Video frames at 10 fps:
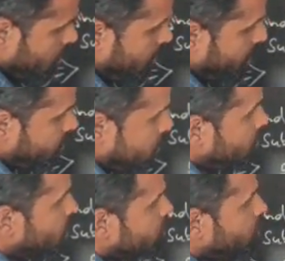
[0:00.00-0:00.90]

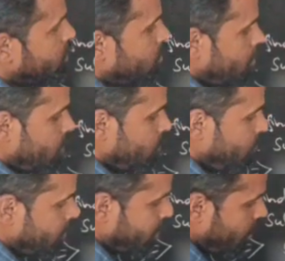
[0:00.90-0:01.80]
plus 0
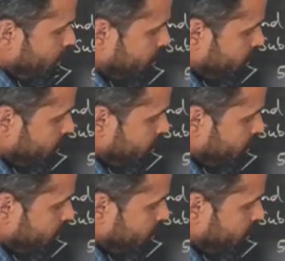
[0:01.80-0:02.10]
s1 will keep